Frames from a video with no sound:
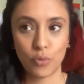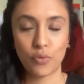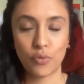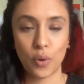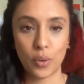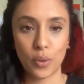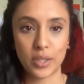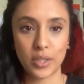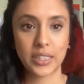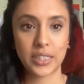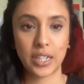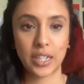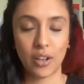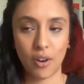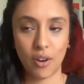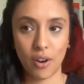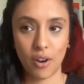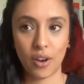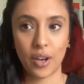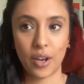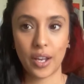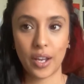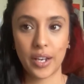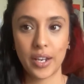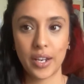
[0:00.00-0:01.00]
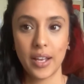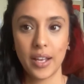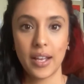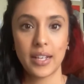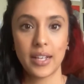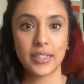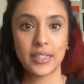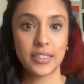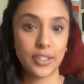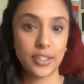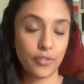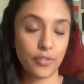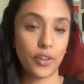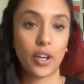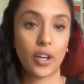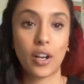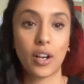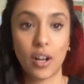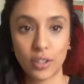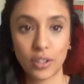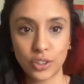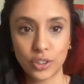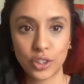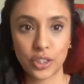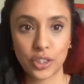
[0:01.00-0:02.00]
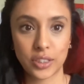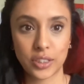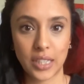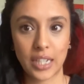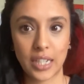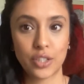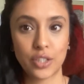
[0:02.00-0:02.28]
focusing on different cultures.